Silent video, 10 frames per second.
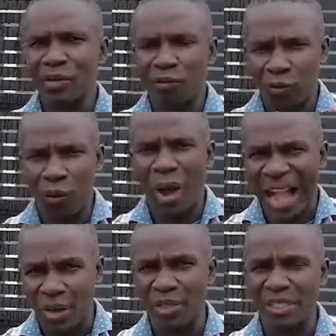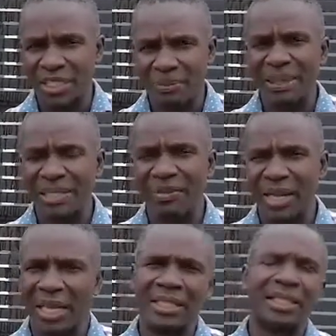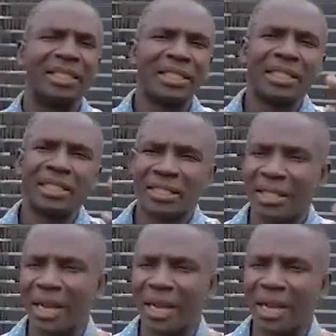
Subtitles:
for housing specifically, stick